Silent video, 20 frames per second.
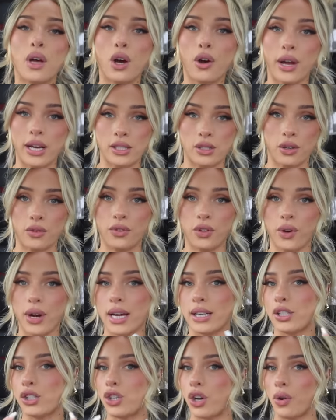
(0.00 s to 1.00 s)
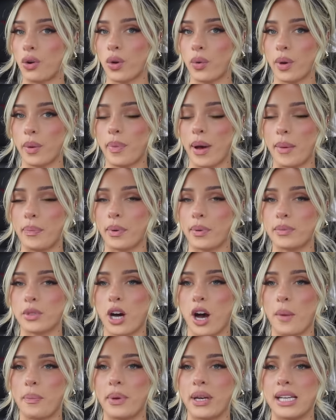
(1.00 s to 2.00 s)
Okay, so if you guys don't know what a peplum
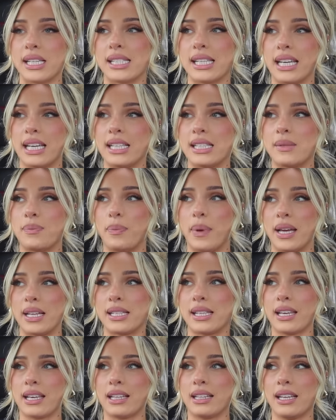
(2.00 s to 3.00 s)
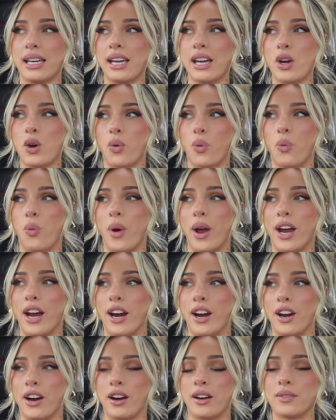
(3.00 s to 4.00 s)
top is, it's basically
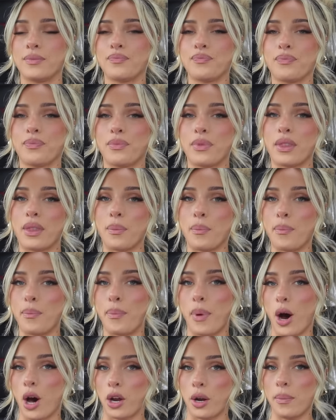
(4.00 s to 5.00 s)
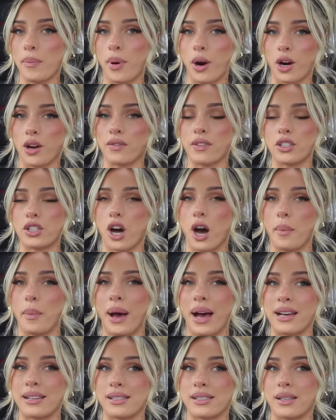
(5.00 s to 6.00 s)
where the bottom part of the top
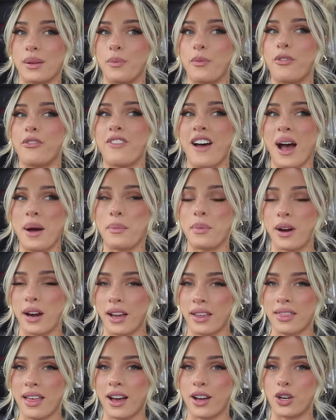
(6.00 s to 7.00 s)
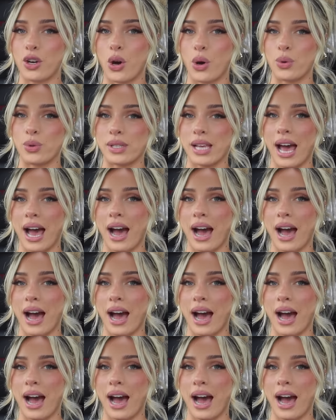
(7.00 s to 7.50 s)
has some fabric that goes